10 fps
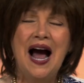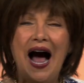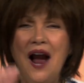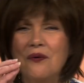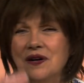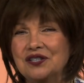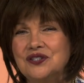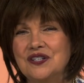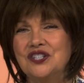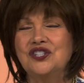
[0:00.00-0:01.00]
I want
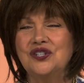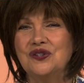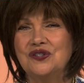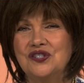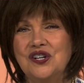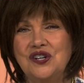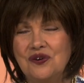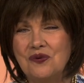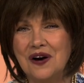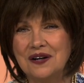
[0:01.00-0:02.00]
you to choose do
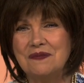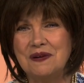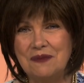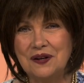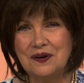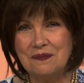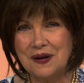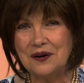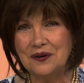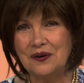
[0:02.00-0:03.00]
you want to be bitter,
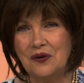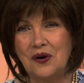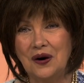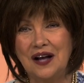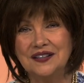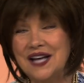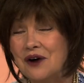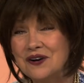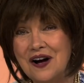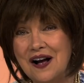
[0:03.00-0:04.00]
better, or
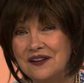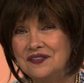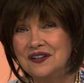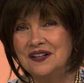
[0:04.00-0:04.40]
allow God